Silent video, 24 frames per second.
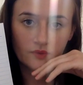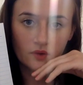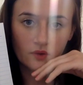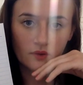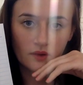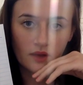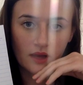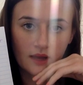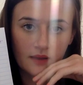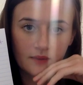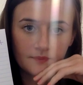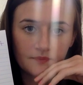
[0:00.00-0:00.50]

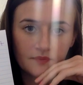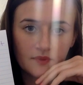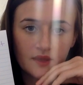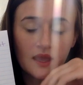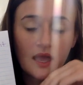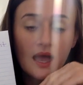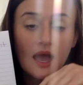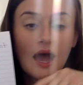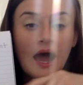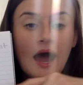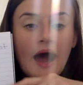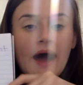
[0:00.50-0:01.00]
okay?
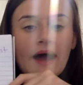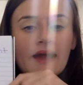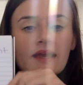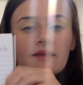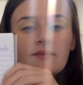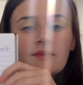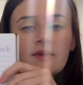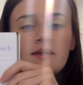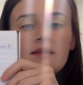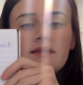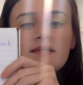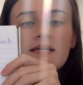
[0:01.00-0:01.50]
I
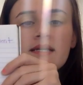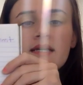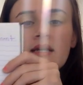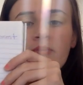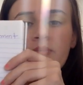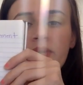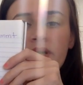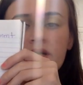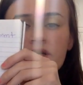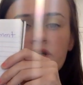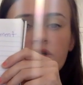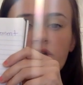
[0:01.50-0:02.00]
am going to take a
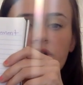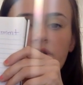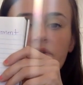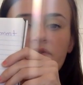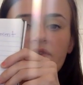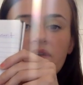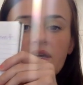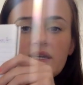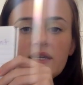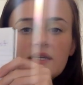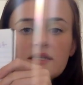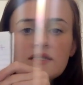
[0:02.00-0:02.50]
picture of
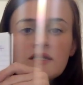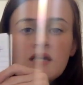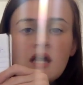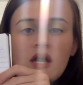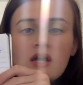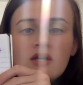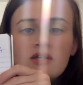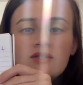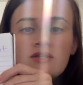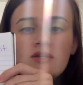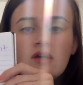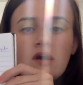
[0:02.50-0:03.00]
this,
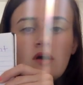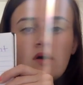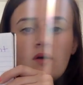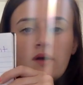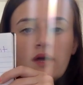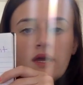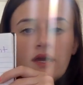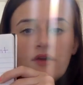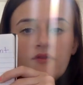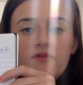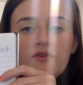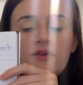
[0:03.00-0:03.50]
so
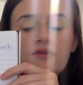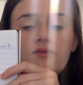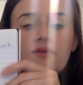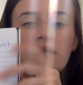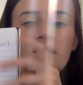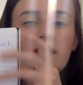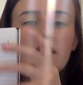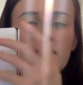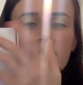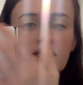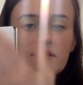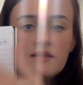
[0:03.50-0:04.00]
if you
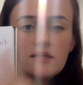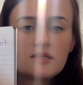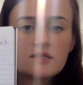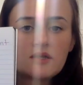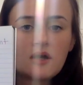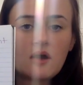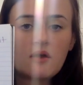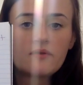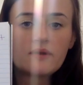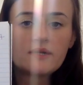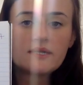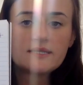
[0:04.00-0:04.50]
didn't get this
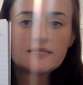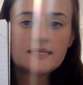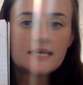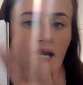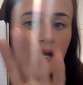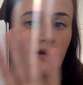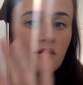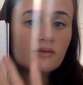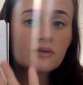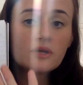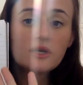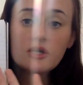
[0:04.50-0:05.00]
all written
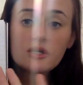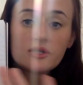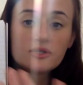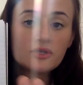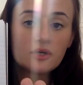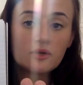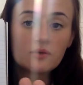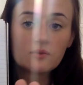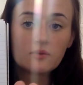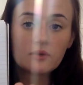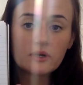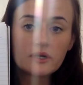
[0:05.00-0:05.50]
down,
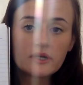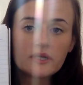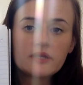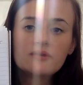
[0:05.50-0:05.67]
don't worry.